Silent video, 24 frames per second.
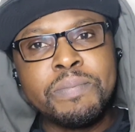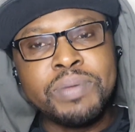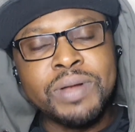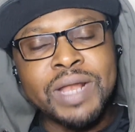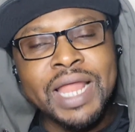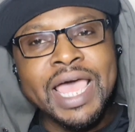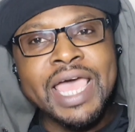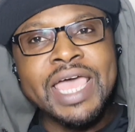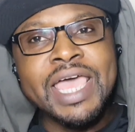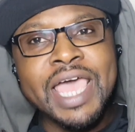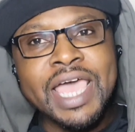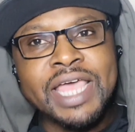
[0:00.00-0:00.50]

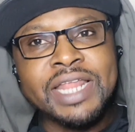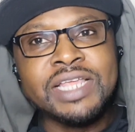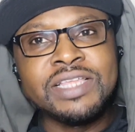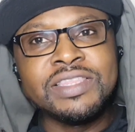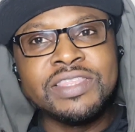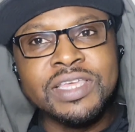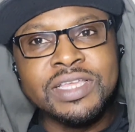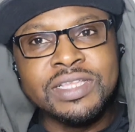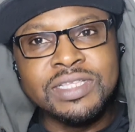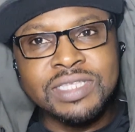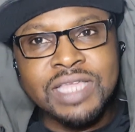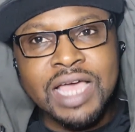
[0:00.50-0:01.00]
play
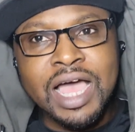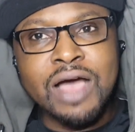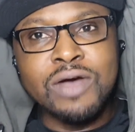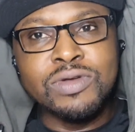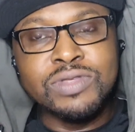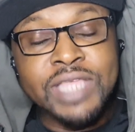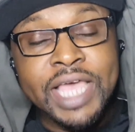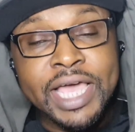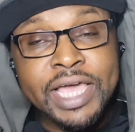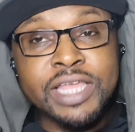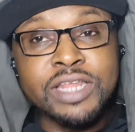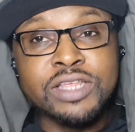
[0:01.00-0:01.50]
anything
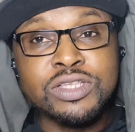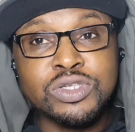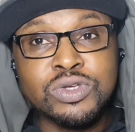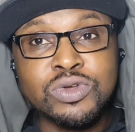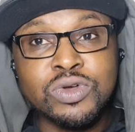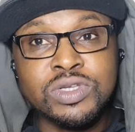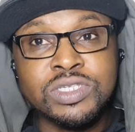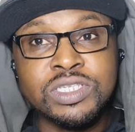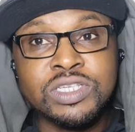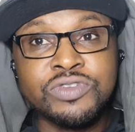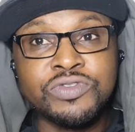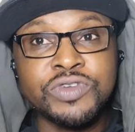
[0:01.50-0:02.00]
down. Take it into
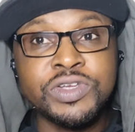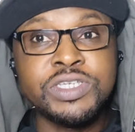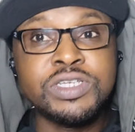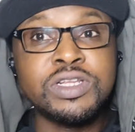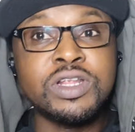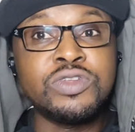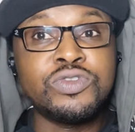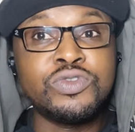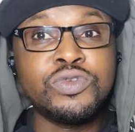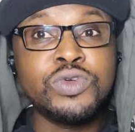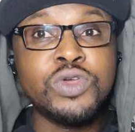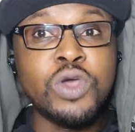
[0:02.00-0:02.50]

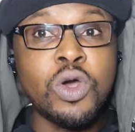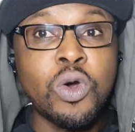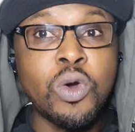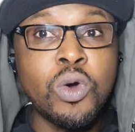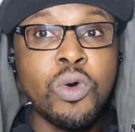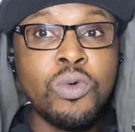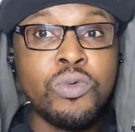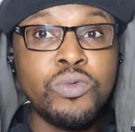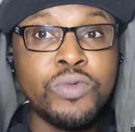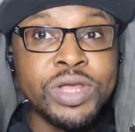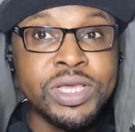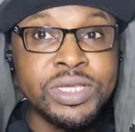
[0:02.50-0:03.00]
consideration and do your
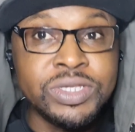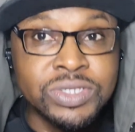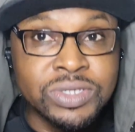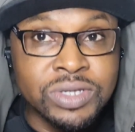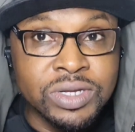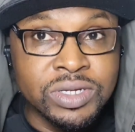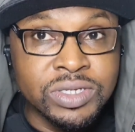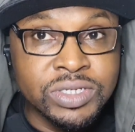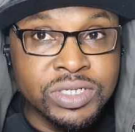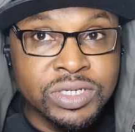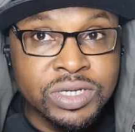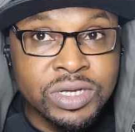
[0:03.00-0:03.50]
own
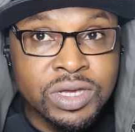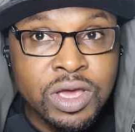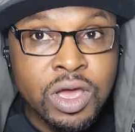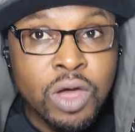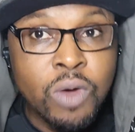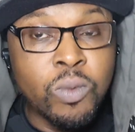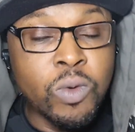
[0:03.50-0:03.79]
research.